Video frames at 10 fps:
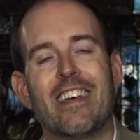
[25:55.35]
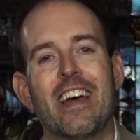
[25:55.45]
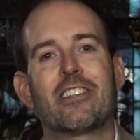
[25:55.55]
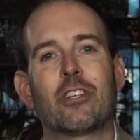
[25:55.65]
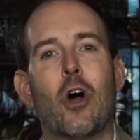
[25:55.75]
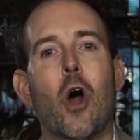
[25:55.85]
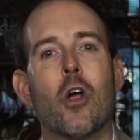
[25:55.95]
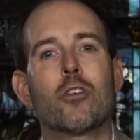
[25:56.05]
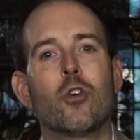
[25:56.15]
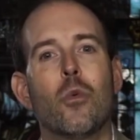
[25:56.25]
And that's at
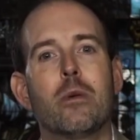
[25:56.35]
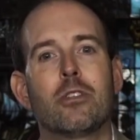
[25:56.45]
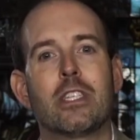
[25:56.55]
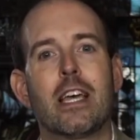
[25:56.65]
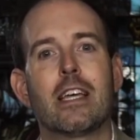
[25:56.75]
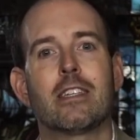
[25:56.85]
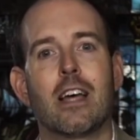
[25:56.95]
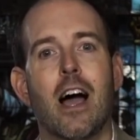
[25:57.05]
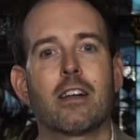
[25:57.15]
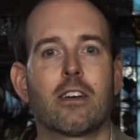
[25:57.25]

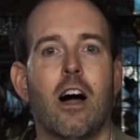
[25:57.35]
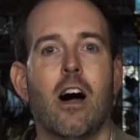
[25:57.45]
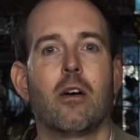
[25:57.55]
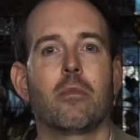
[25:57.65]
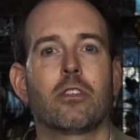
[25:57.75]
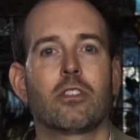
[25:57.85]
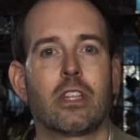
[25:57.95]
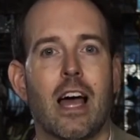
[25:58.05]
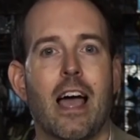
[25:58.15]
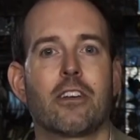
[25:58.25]

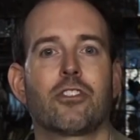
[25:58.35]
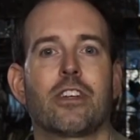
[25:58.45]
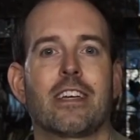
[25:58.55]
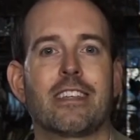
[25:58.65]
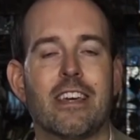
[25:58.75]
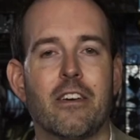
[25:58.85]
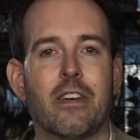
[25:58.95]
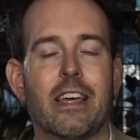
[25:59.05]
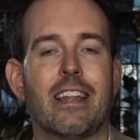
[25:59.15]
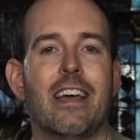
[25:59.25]

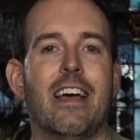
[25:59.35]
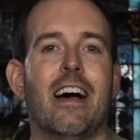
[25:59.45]
rumc.com/giving.